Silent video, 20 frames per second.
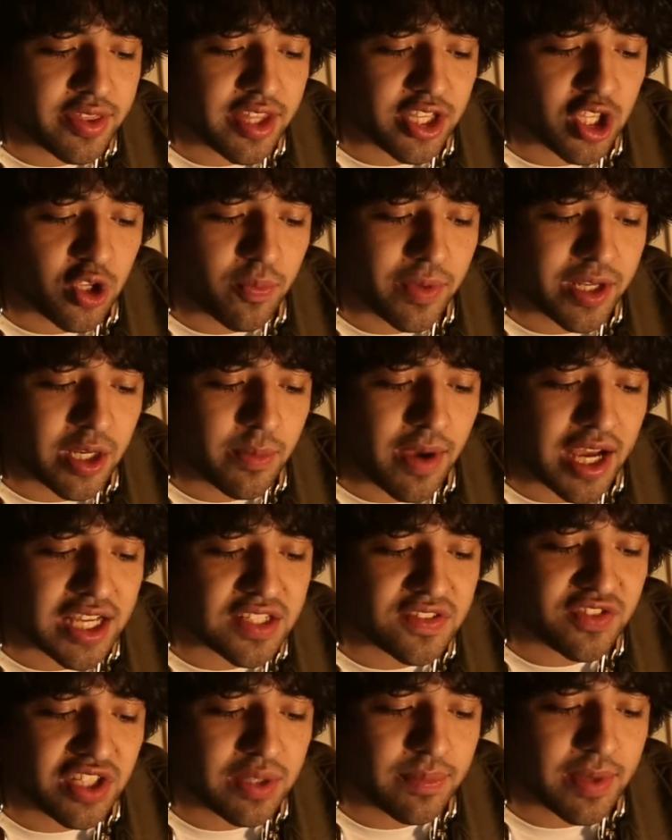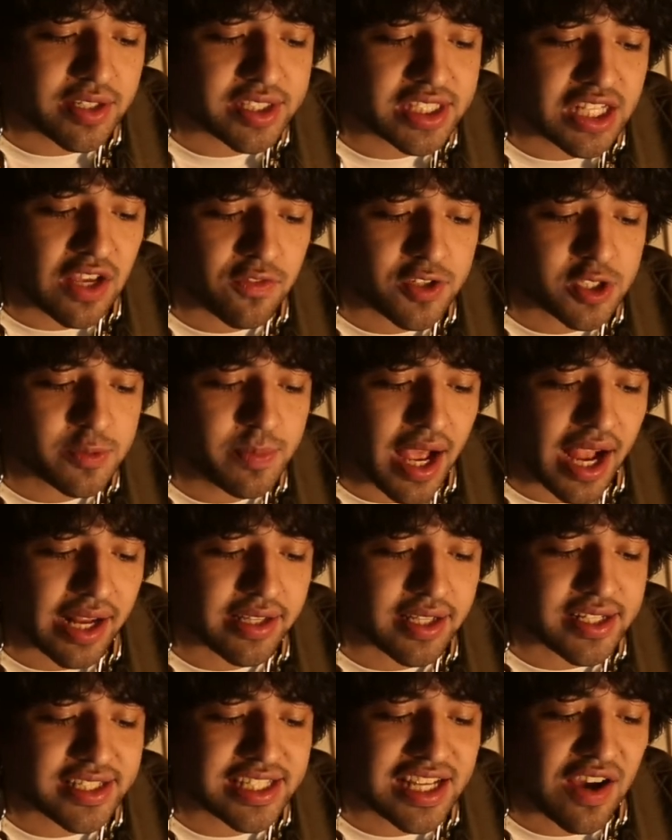that you minimize female self-respect
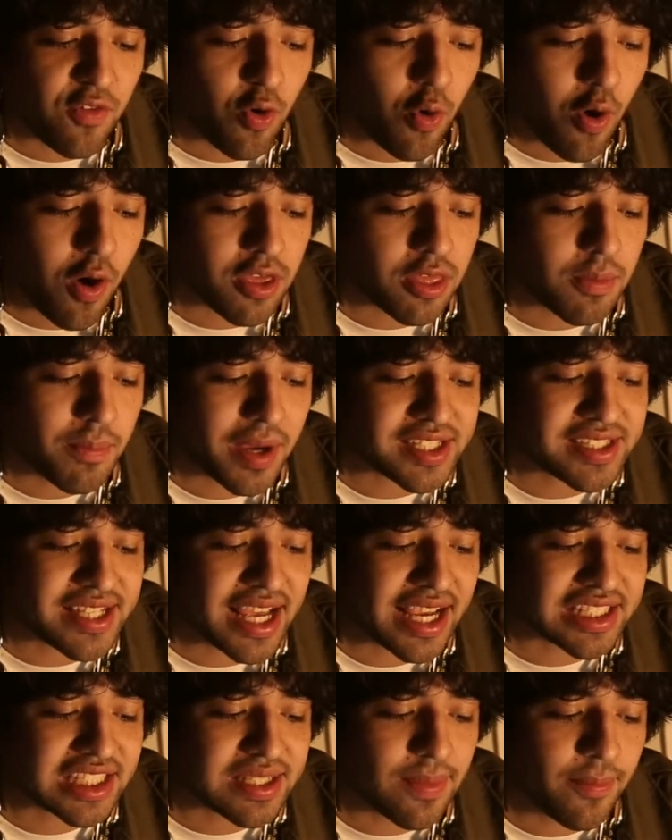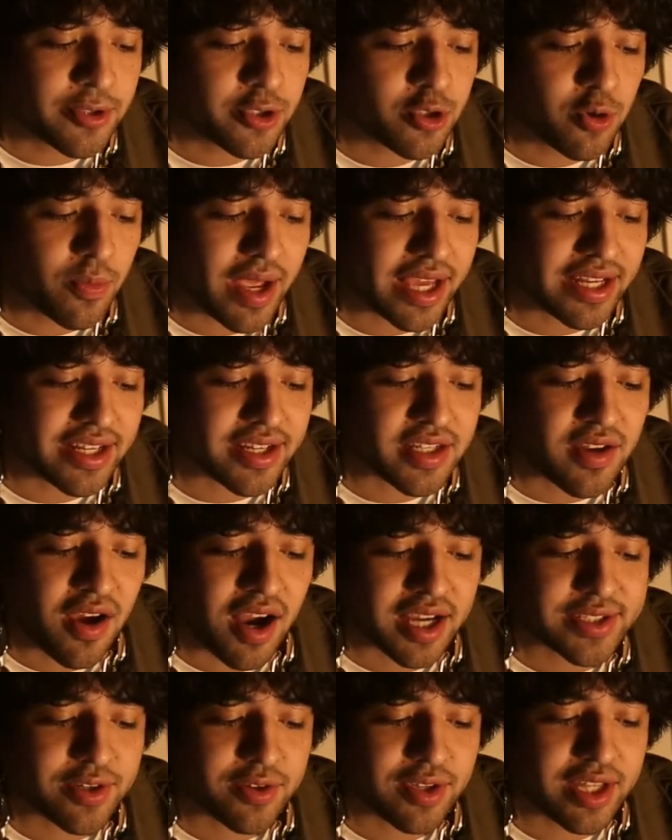and self-worth by saying someone should remain in a
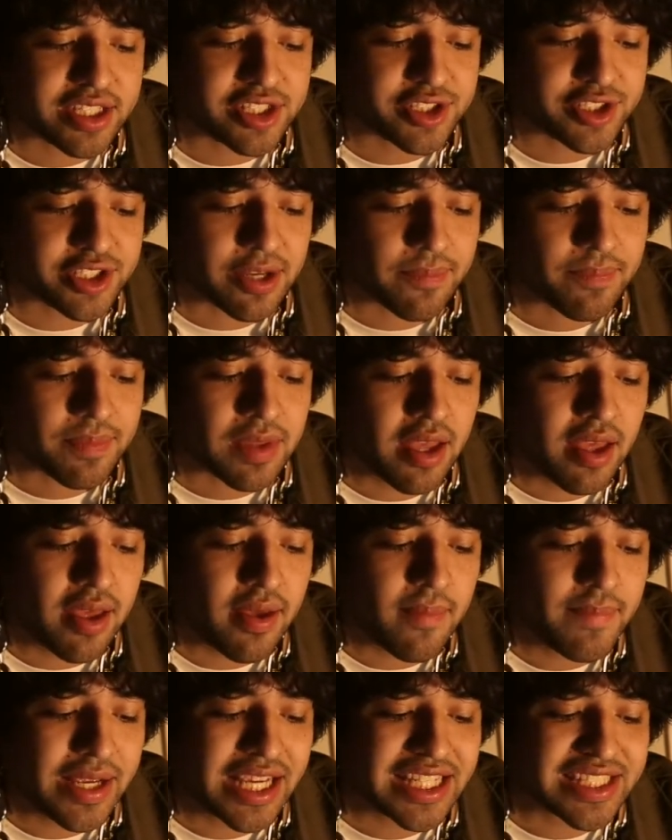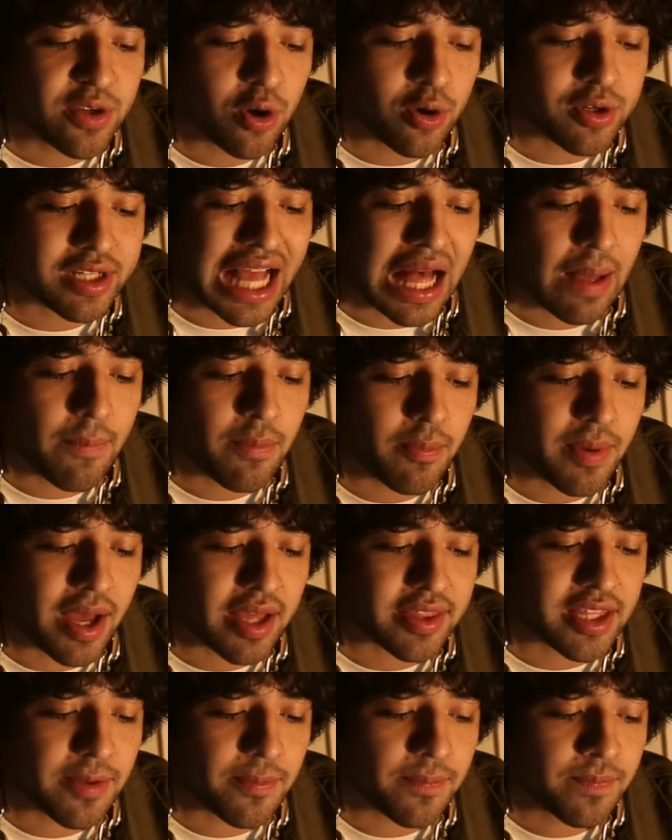toxic relationship because you wrote an album
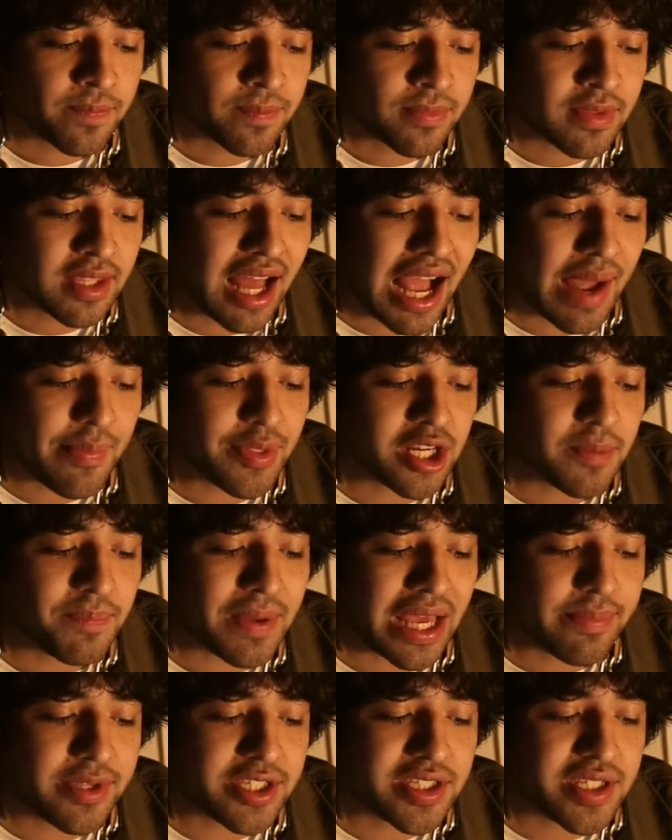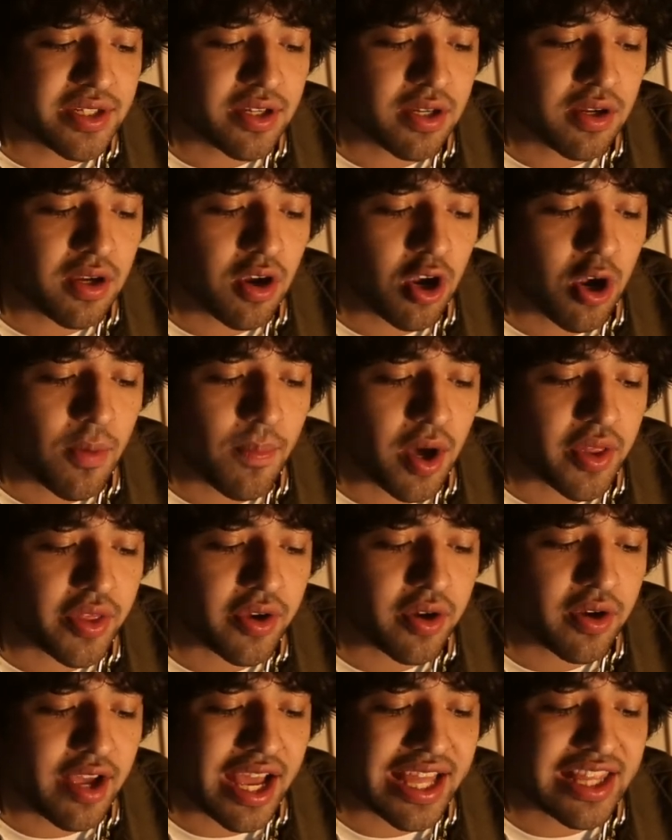about them. I'm not a babysitter or a
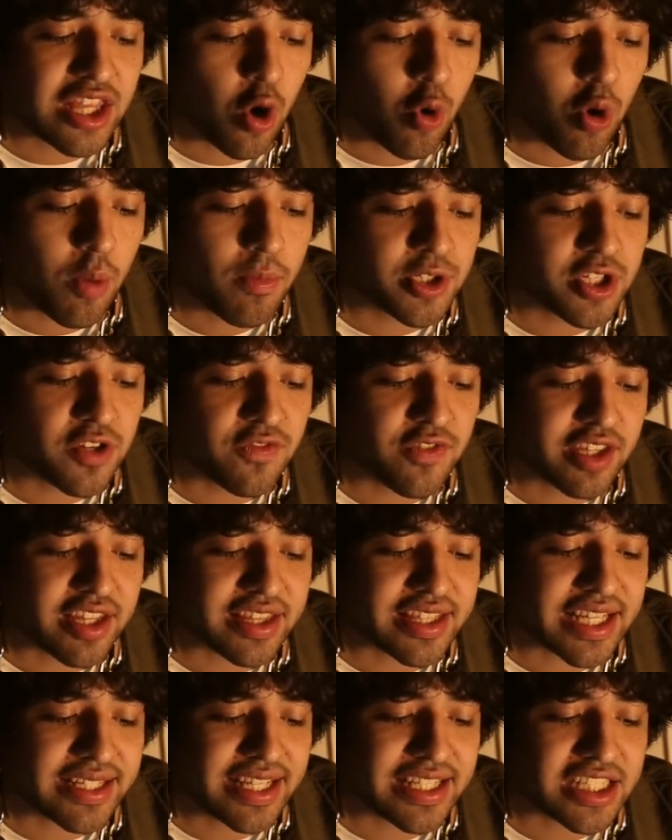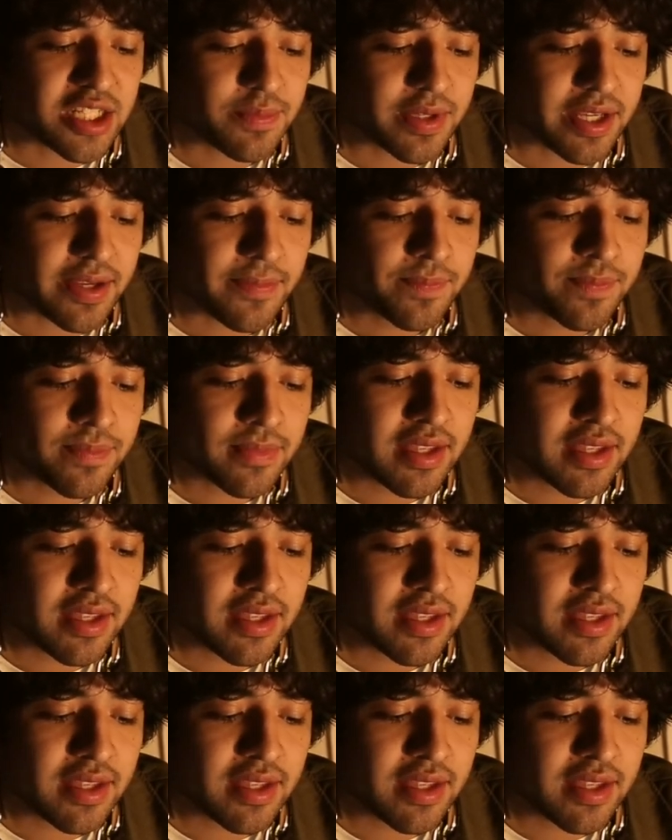mother, and no woman should feel that they need to be.